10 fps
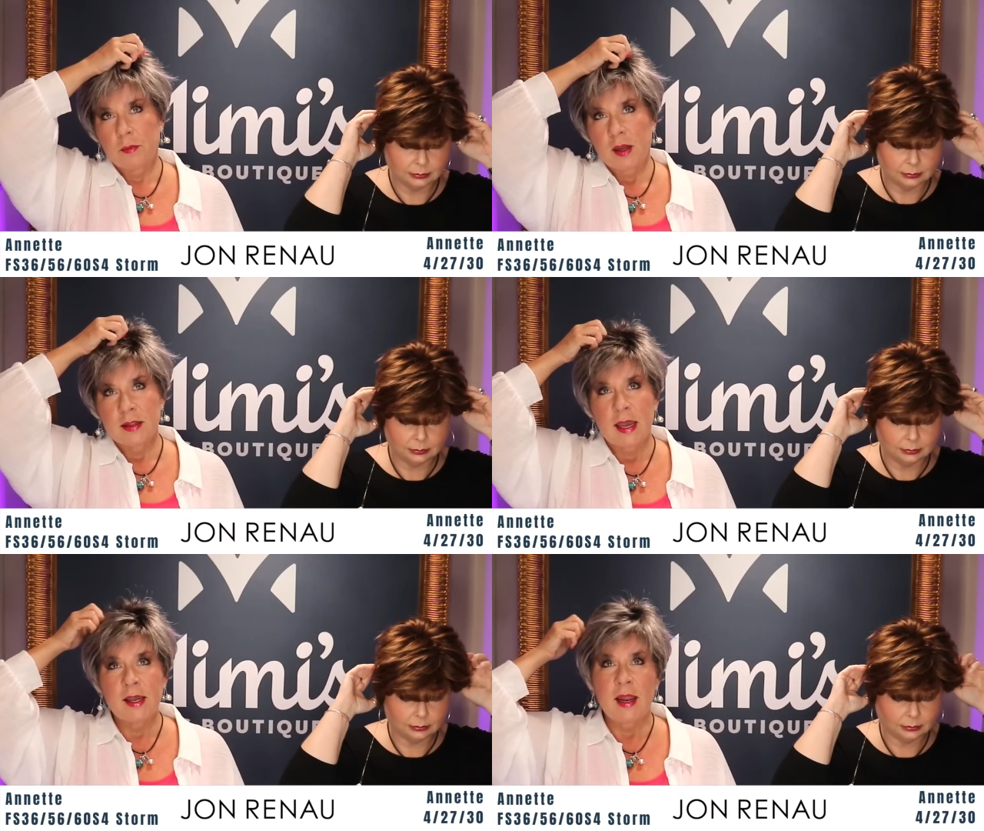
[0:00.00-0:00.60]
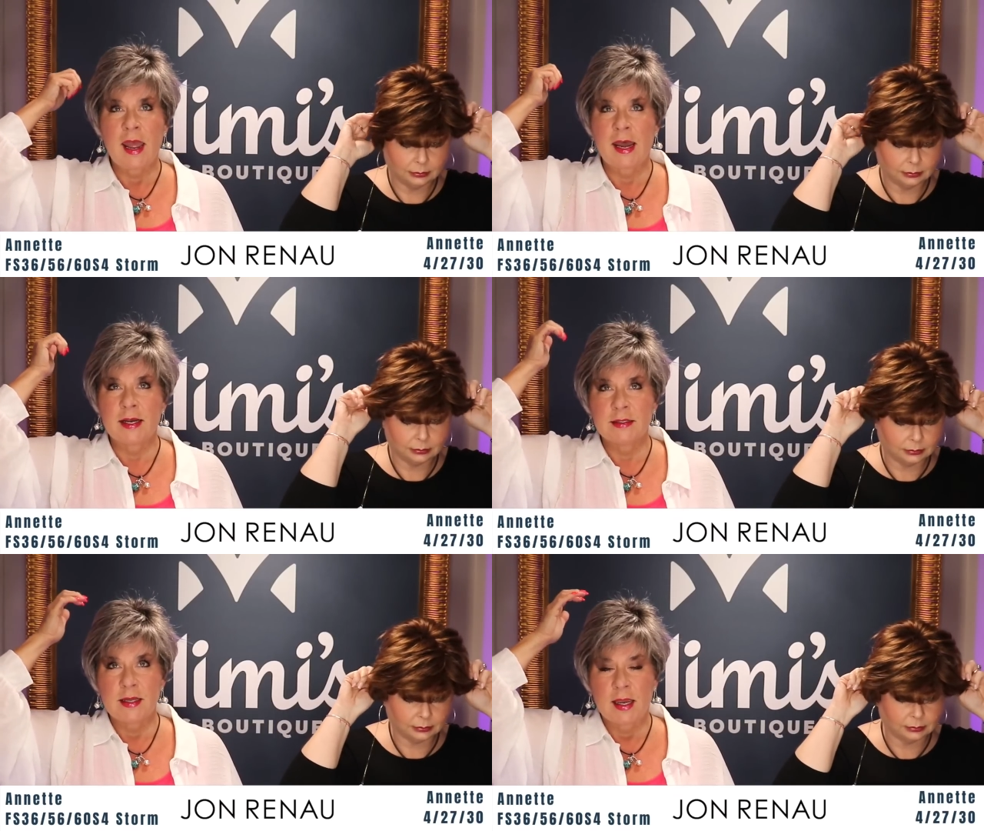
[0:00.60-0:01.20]
Speaker 1: Annette has
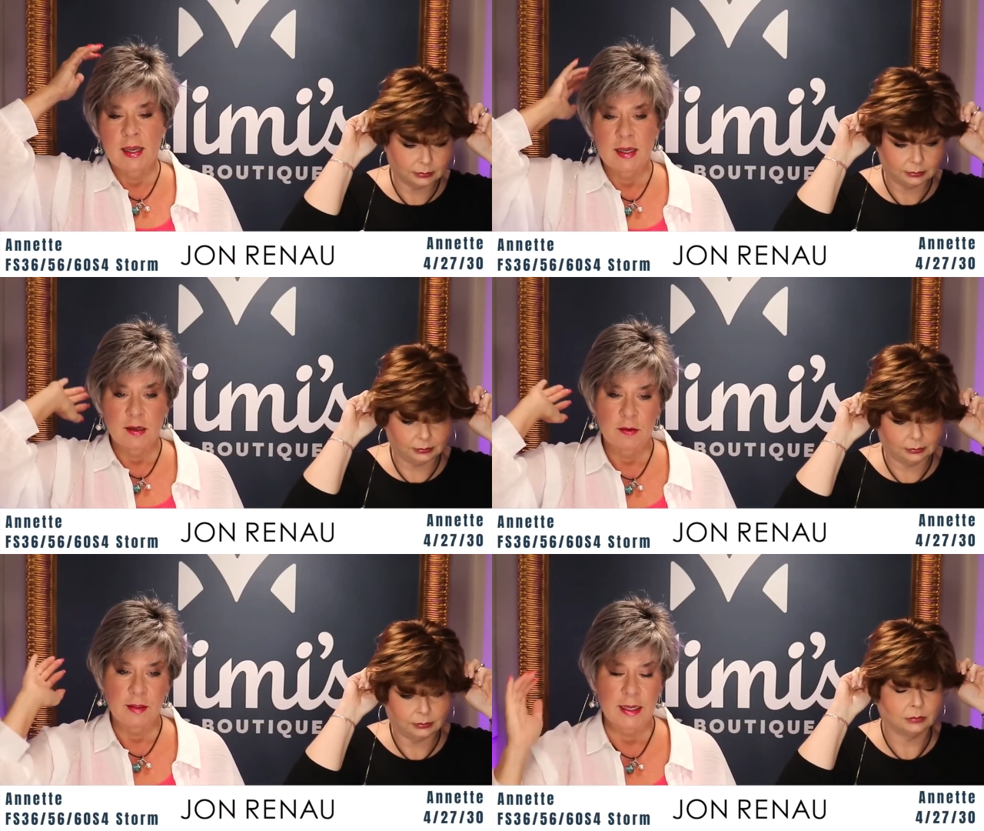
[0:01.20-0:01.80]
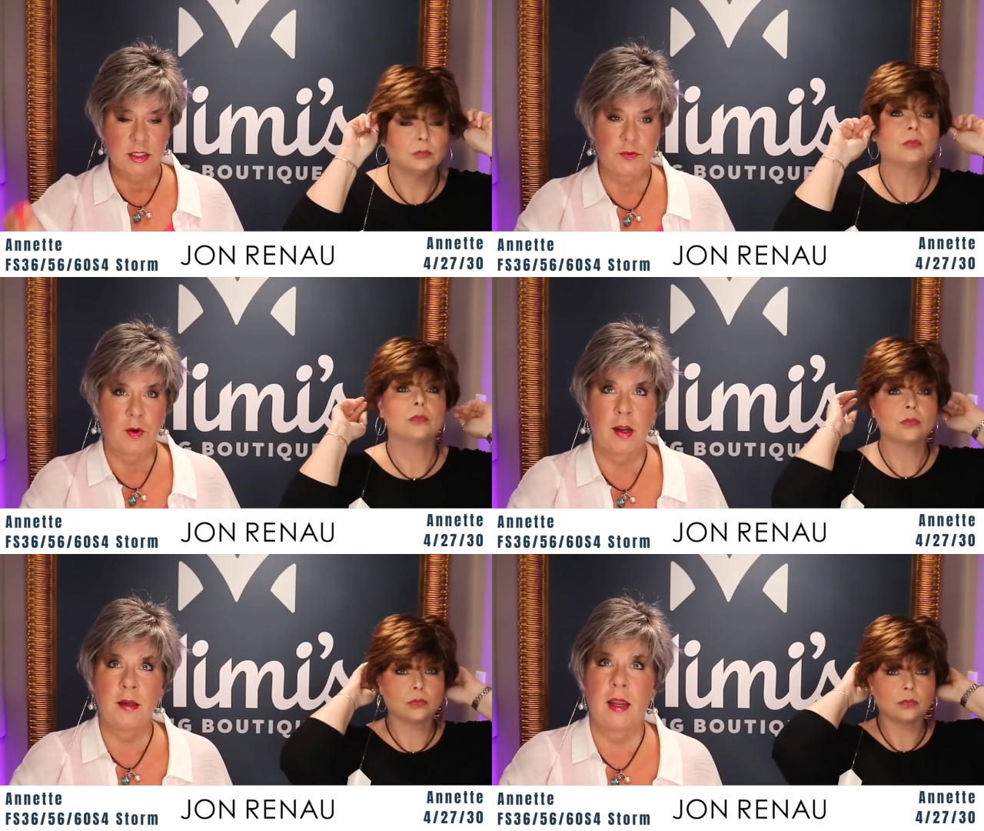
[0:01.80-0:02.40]
a lace
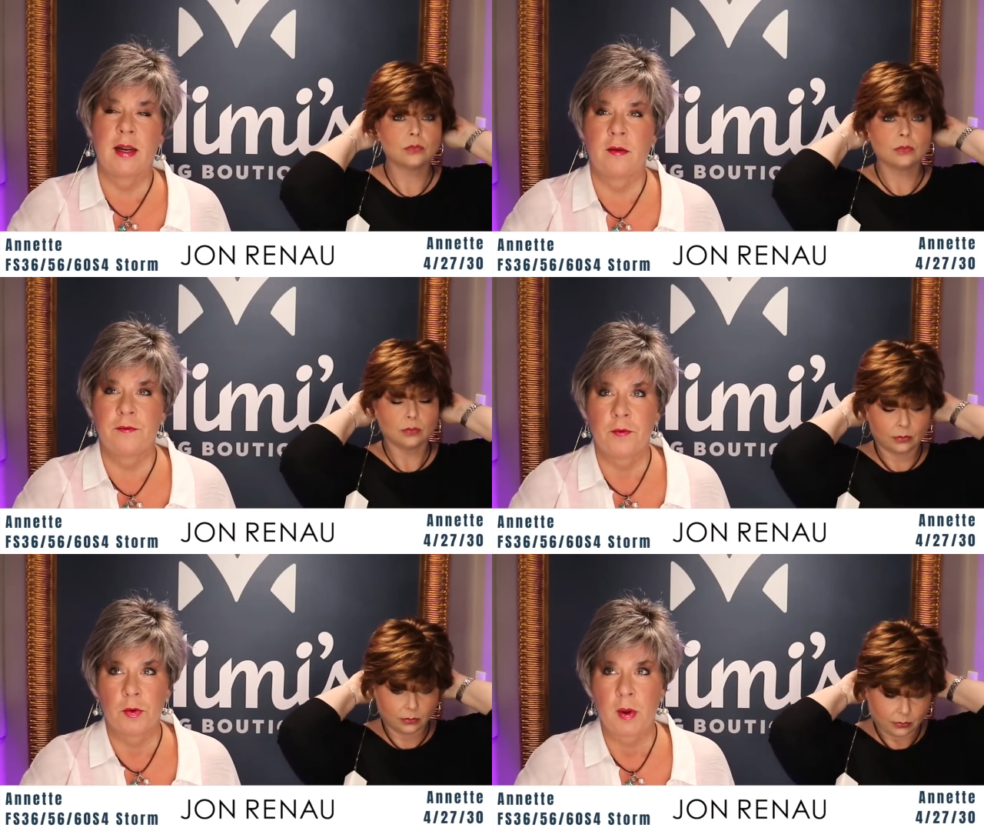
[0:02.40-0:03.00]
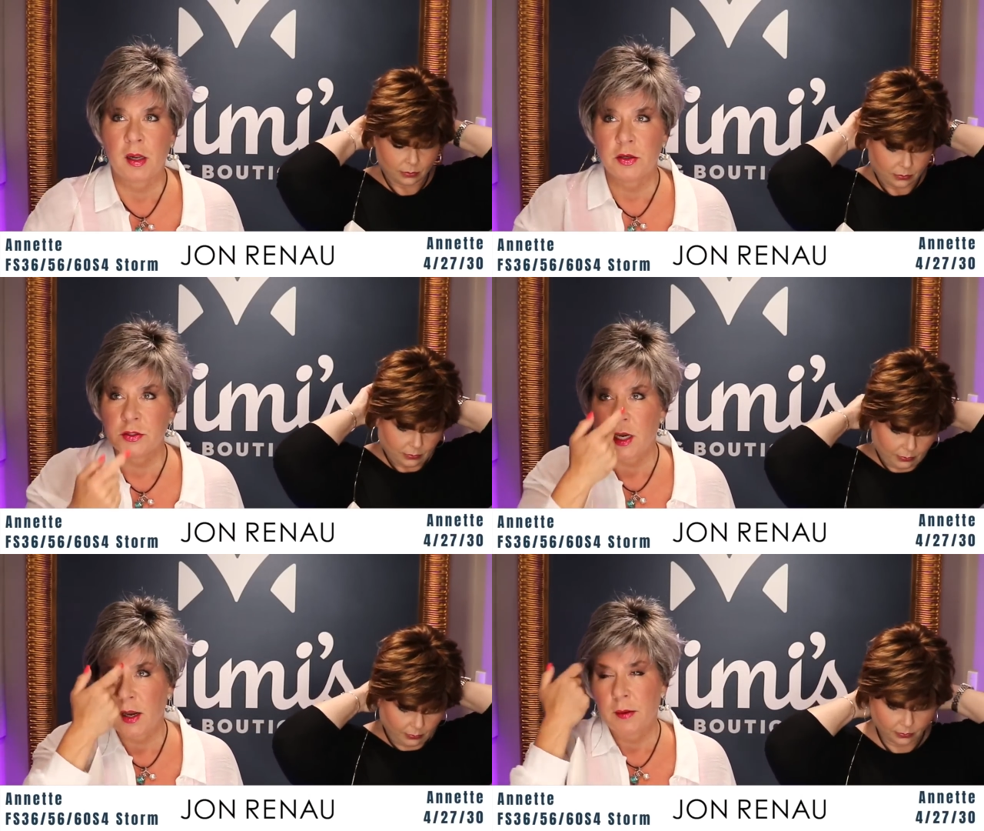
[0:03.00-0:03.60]
front and a full mono
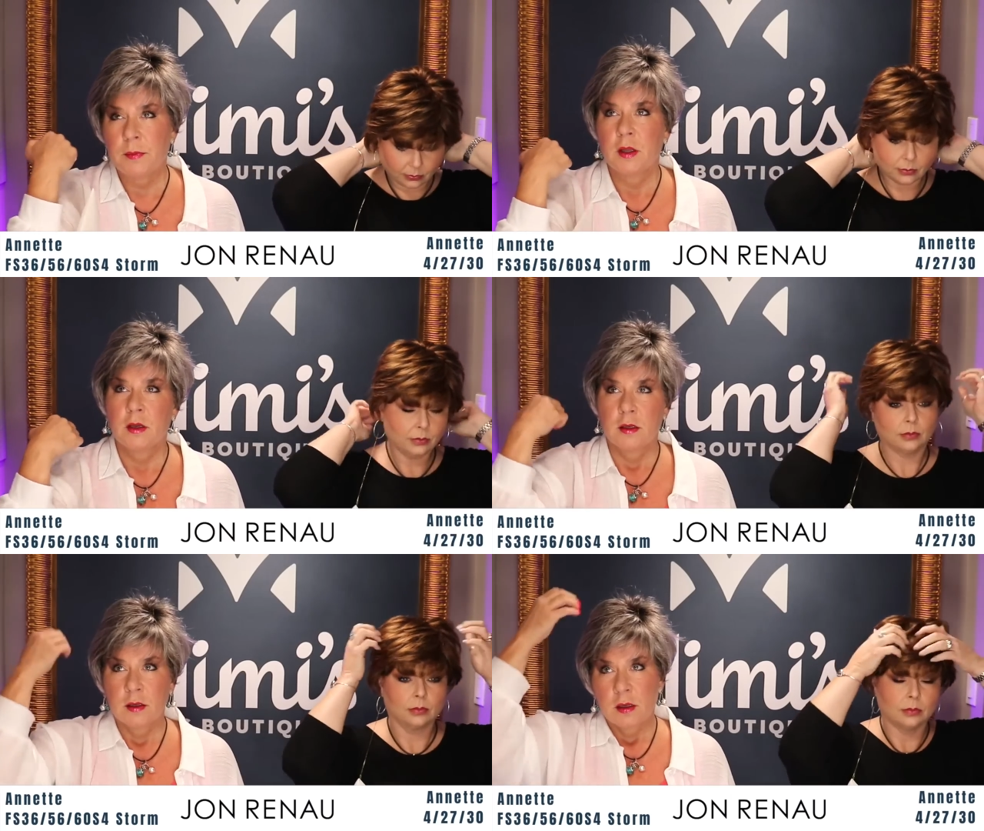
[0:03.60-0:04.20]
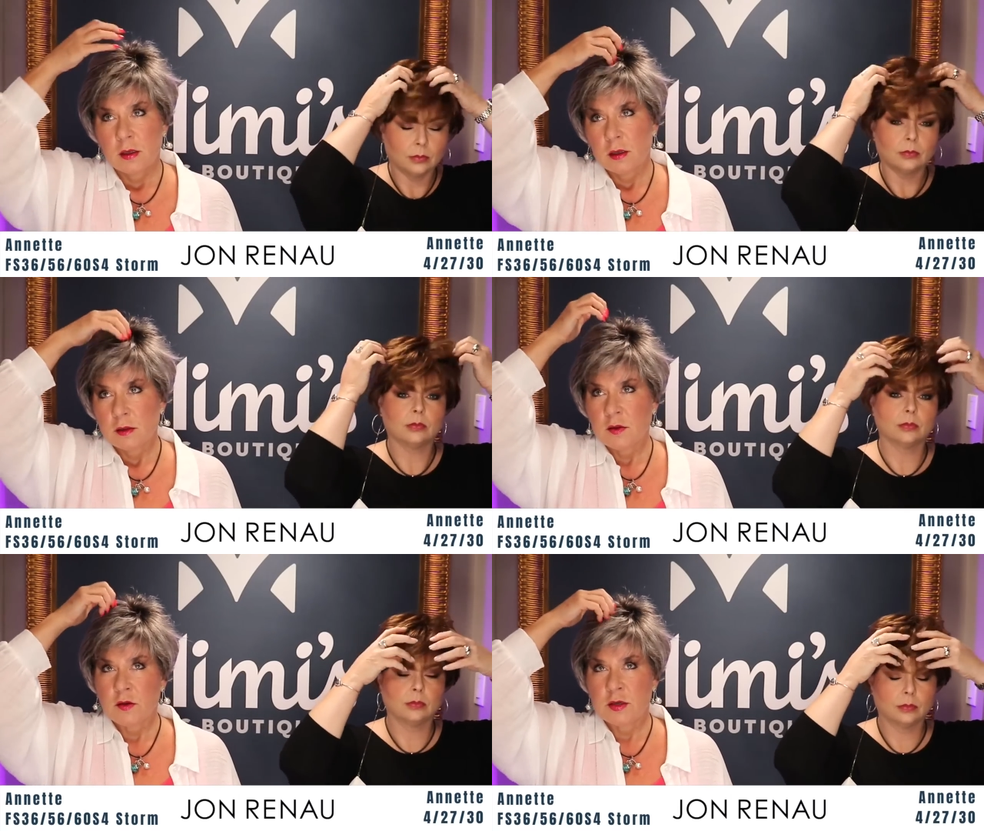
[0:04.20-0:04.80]
top. So
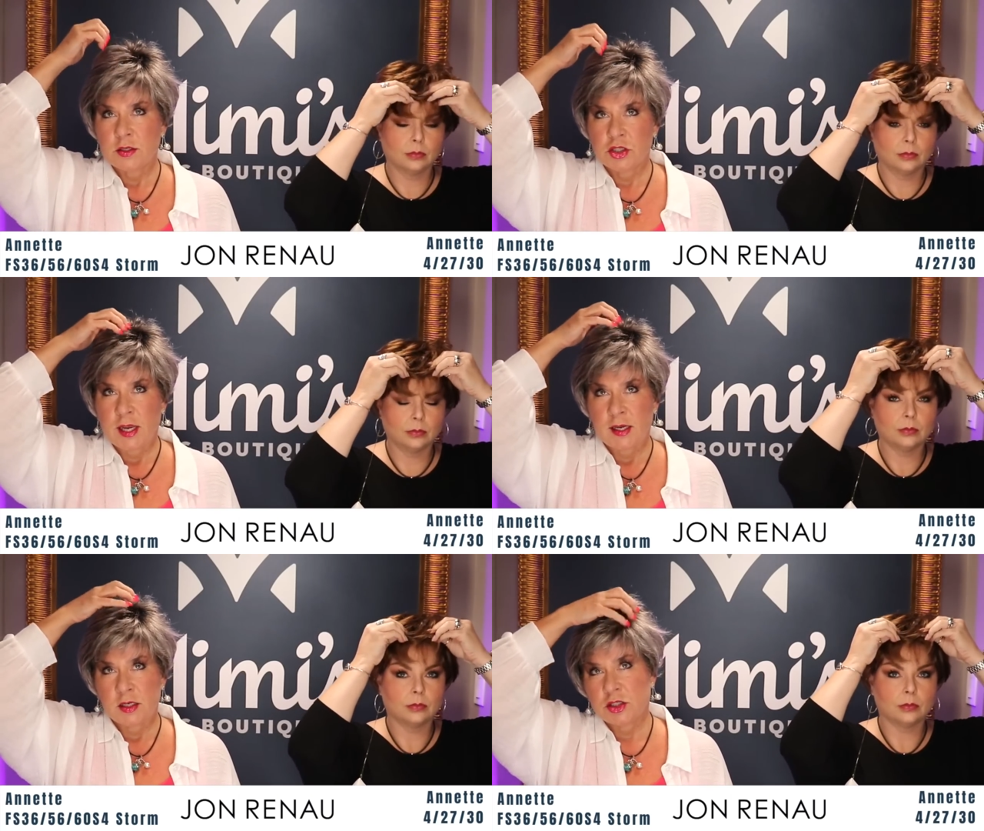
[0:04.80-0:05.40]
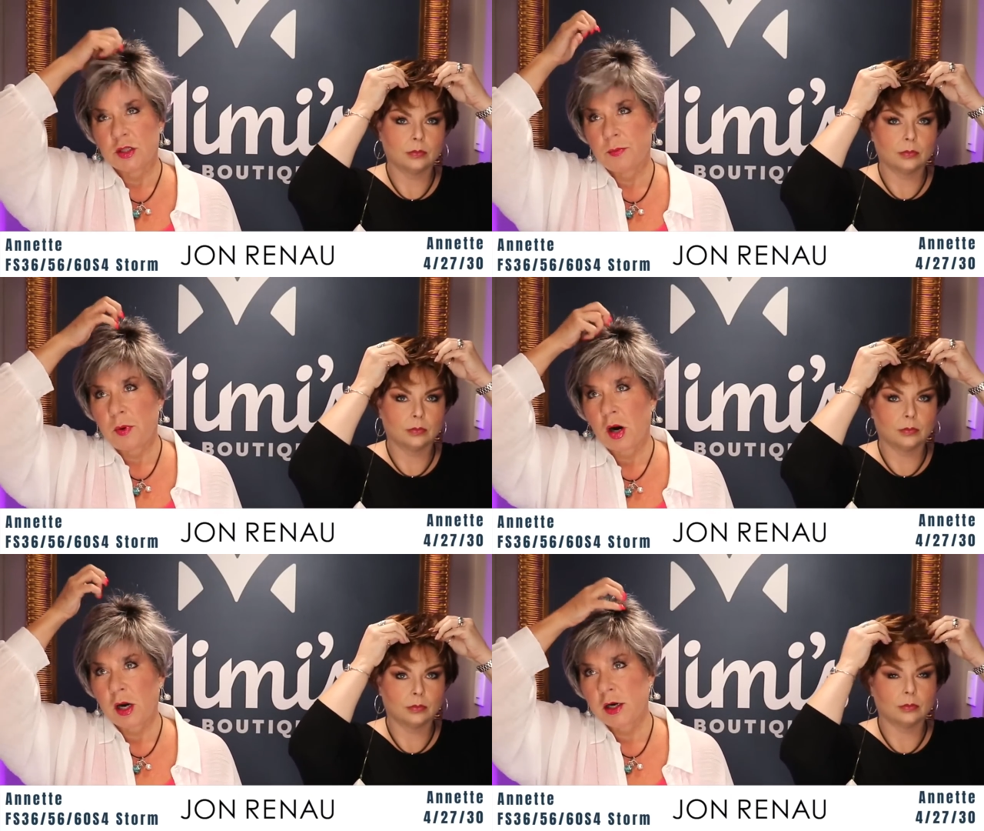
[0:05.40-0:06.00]
you can change the
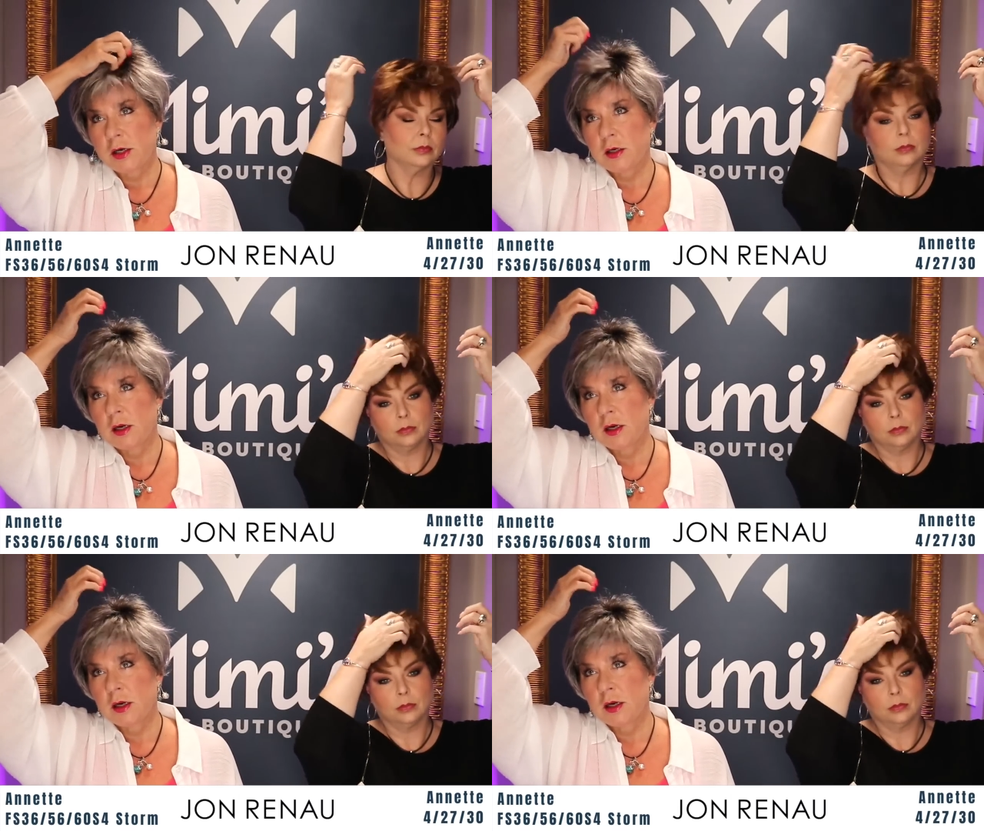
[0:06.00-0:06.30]
part